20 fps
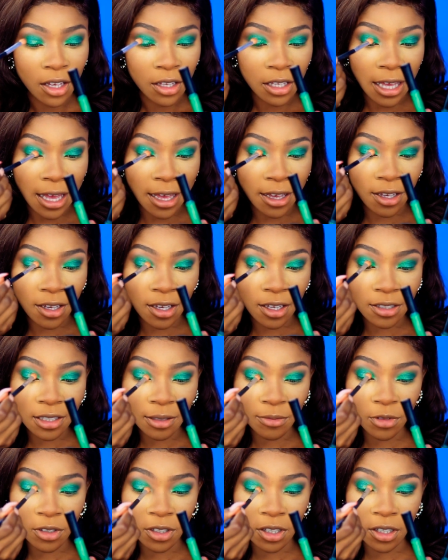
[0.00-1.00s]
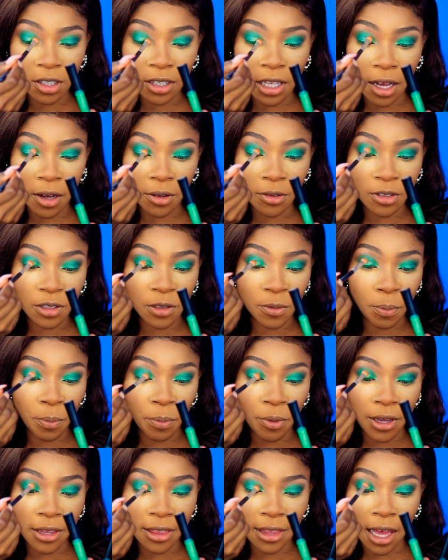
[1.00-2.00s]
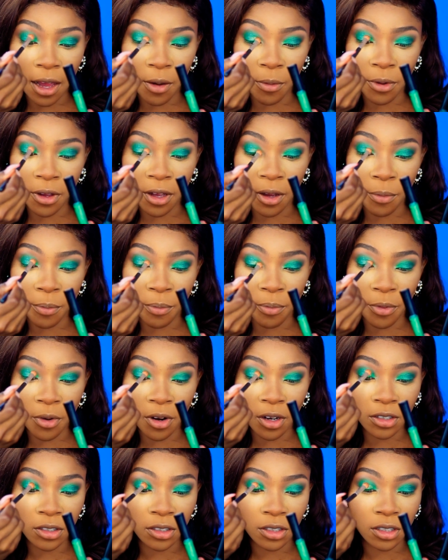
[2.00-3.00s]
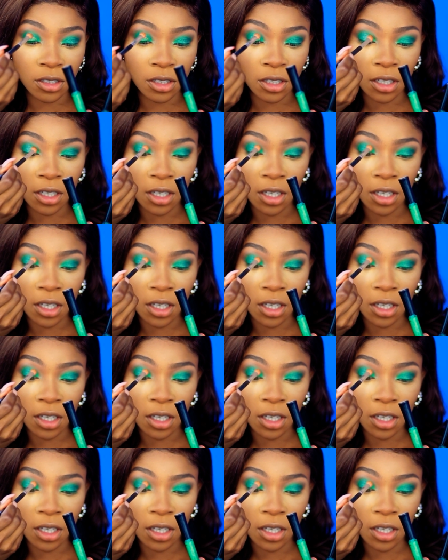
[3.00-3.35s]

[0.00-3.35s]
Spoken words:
Yeah, so I'm just gonna now spread that with a brush.